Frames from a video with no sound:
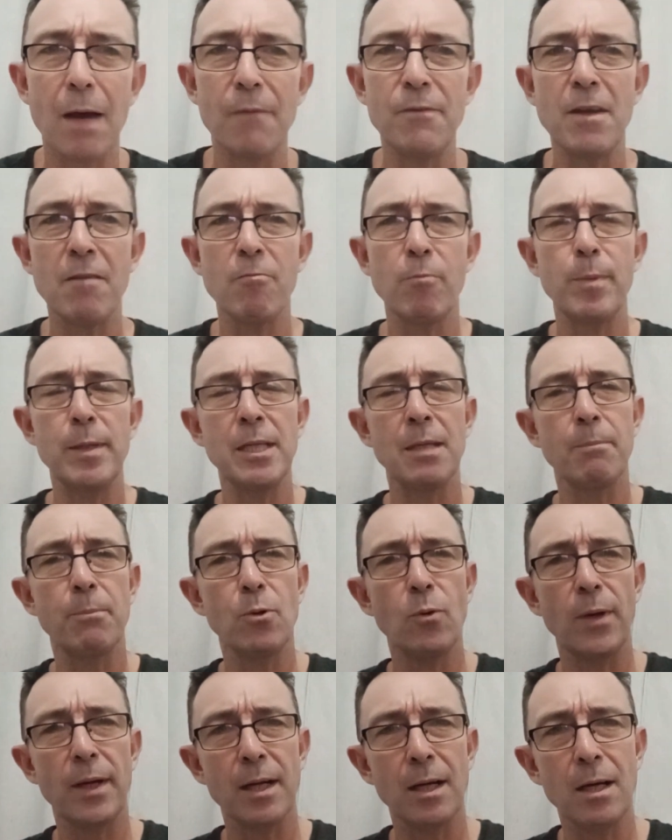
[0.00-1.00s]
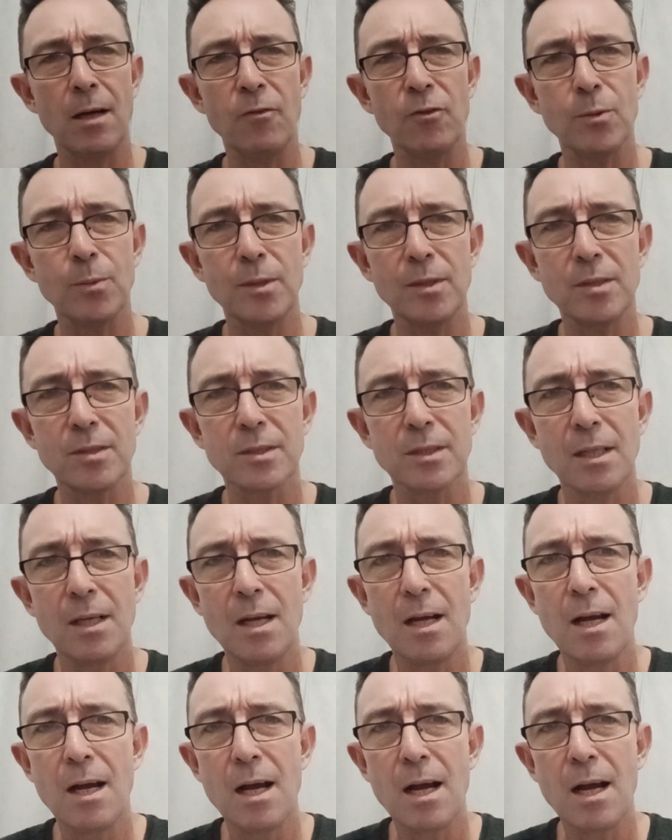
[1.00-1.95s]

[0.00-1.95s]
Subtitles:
I've never been deported afterwards.